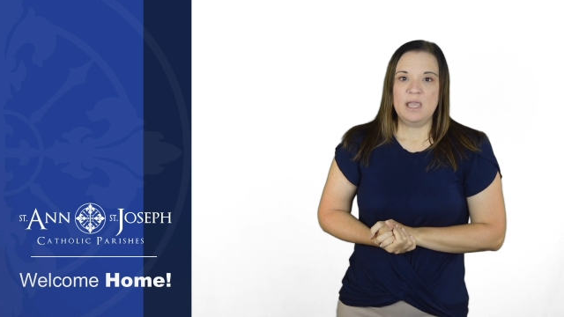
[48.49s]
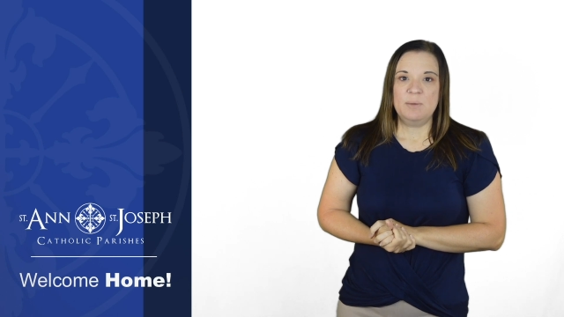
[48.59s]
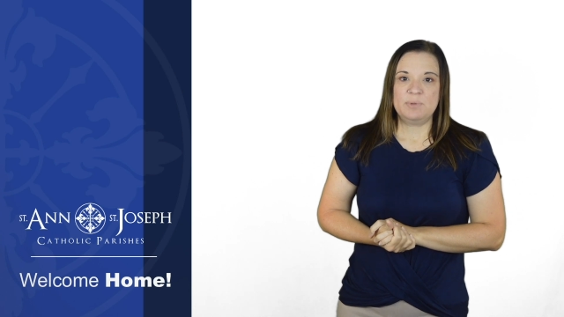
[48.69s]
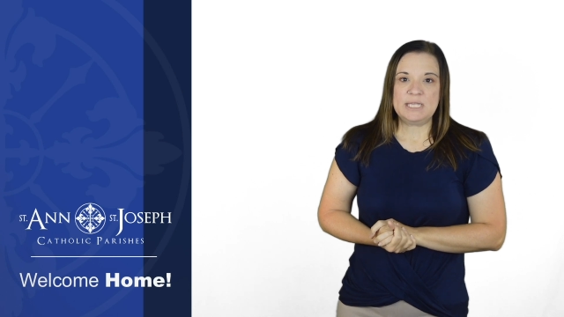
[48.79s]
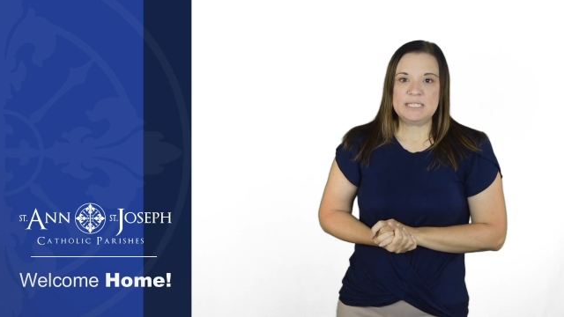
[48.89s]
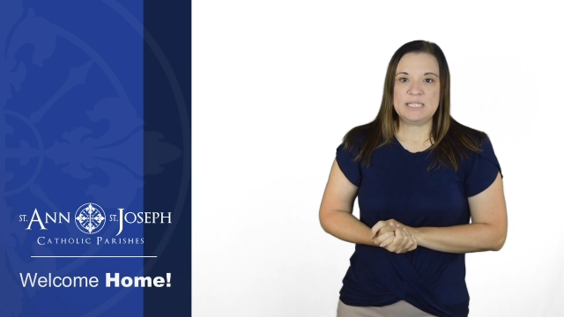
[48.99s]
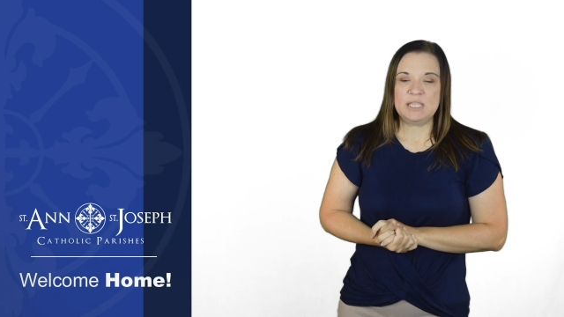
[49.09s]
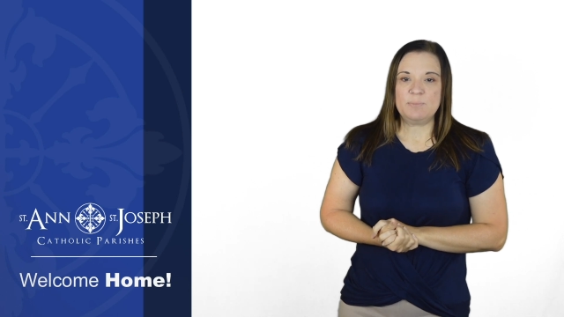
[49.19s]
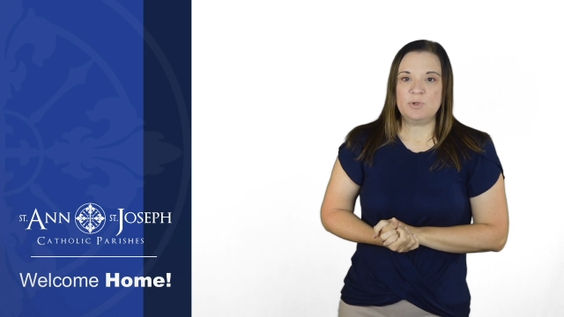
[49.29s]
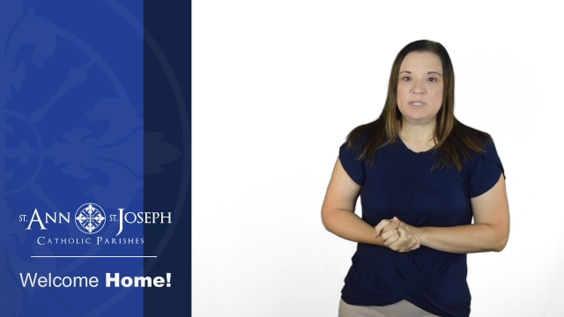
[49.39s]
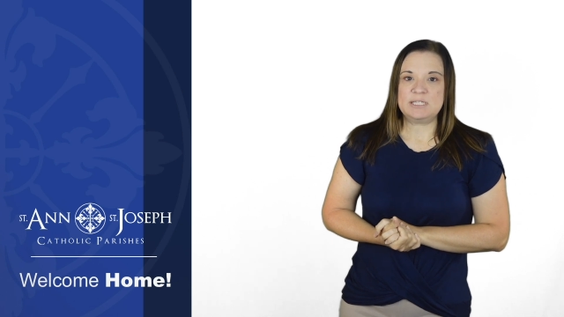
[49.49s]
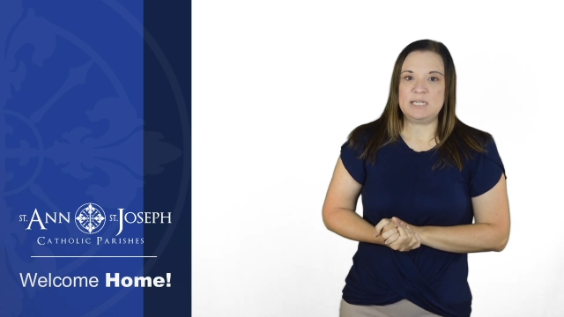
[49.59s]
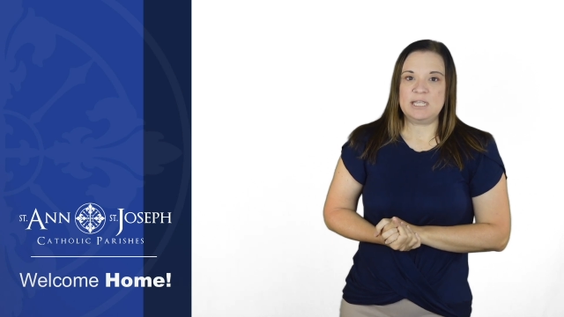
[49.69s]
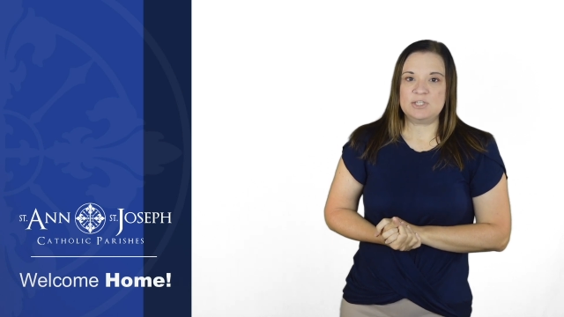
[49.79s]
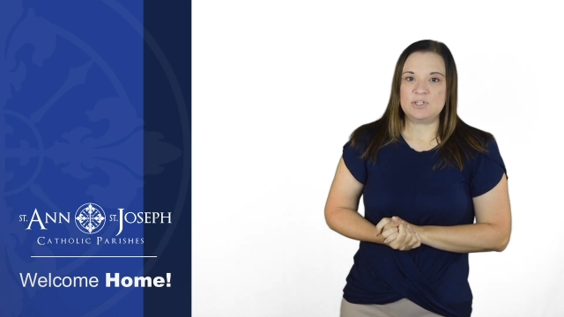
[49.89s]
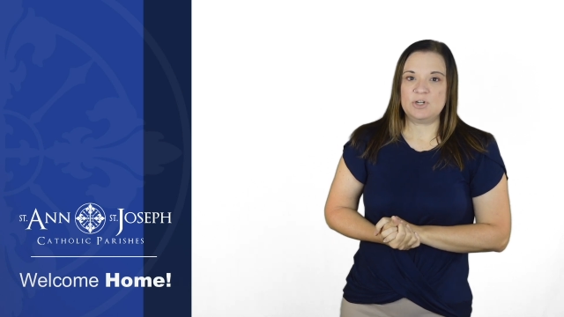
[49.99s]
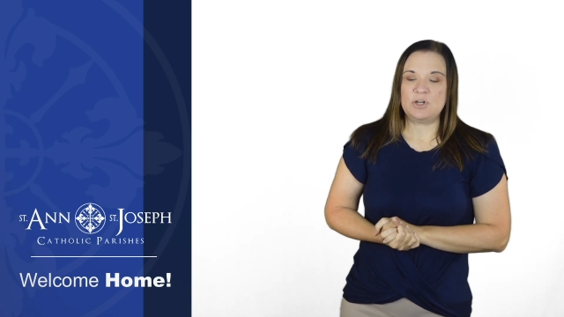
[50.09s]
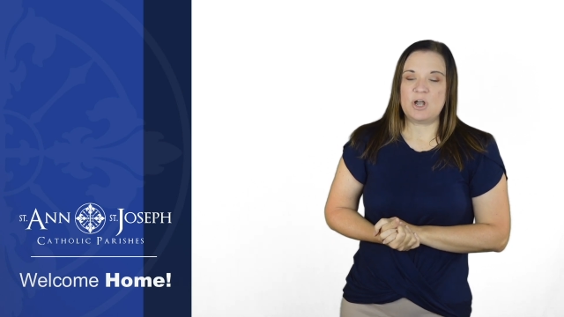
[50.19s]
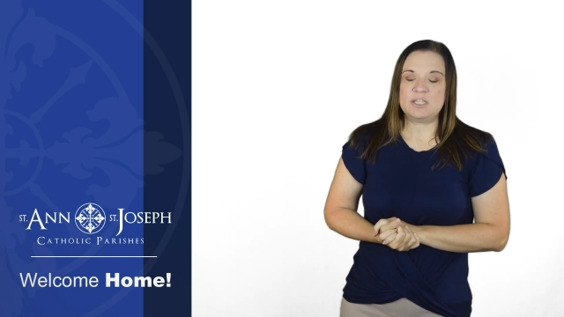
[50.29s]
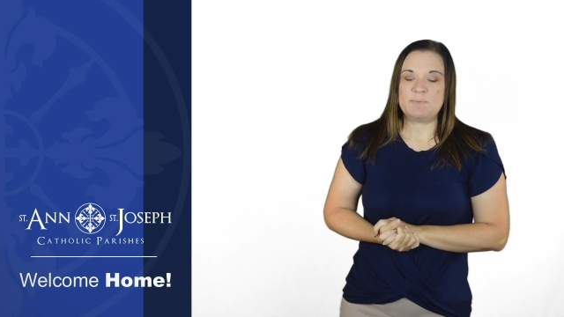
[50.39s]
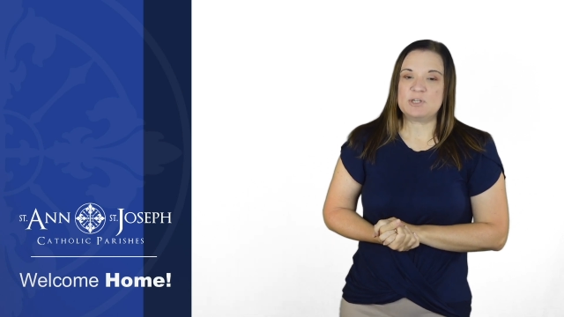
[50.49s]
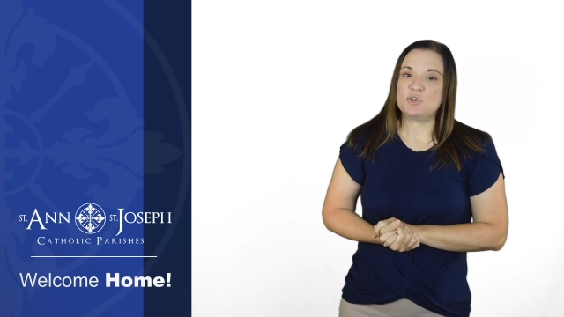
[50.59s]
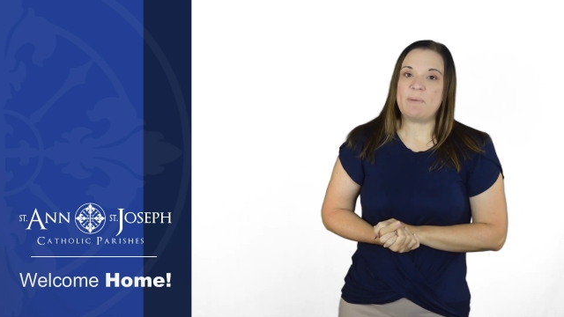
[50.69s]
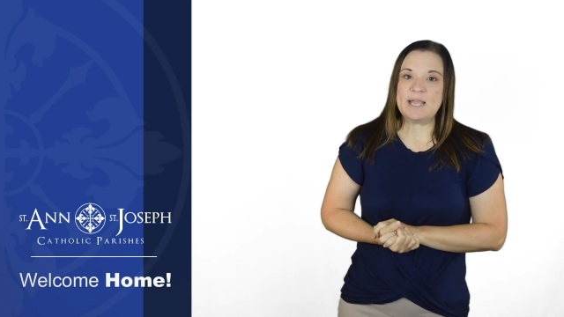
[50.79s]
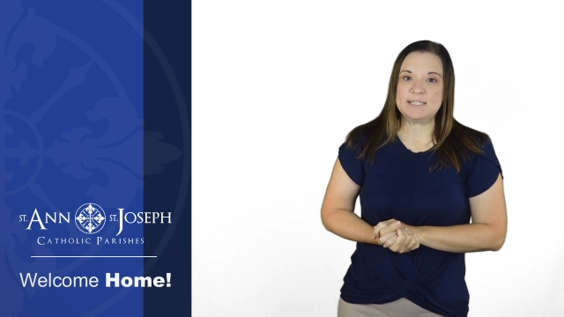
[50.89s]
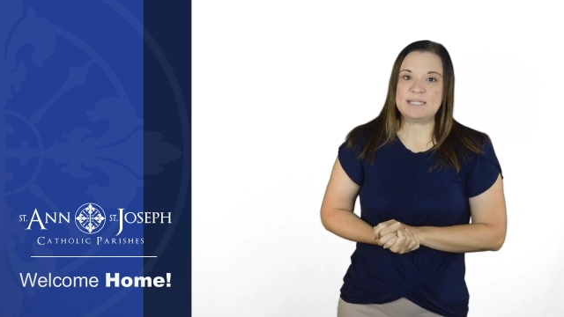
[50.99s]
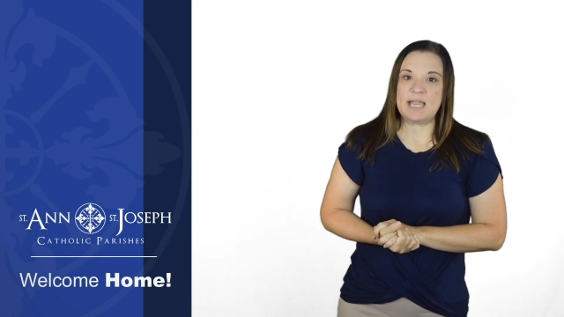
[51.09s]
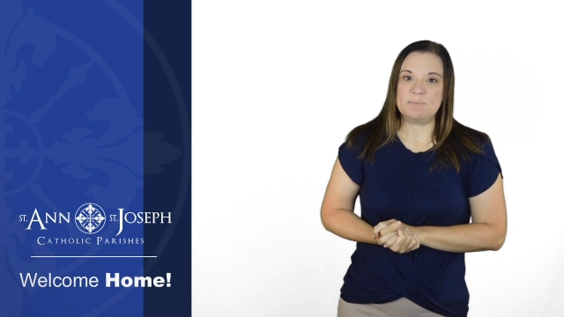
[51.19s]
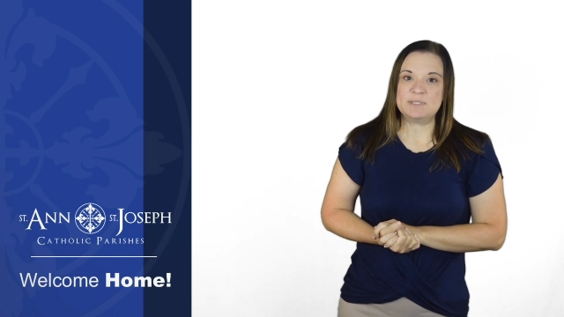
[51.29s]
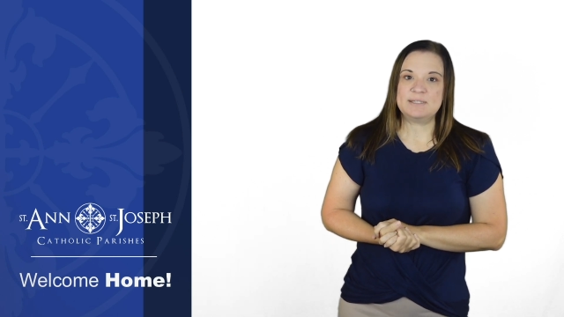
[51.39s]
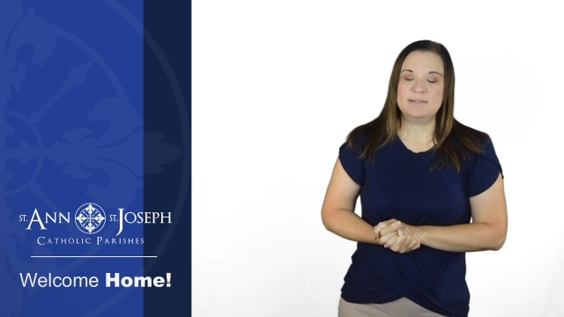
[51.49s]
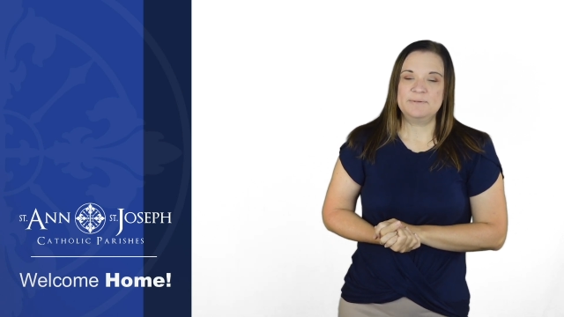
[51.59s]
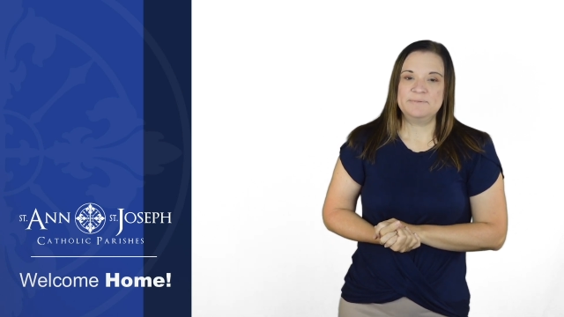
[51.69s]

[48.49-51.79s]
Please see the bulletin insert on special mass times.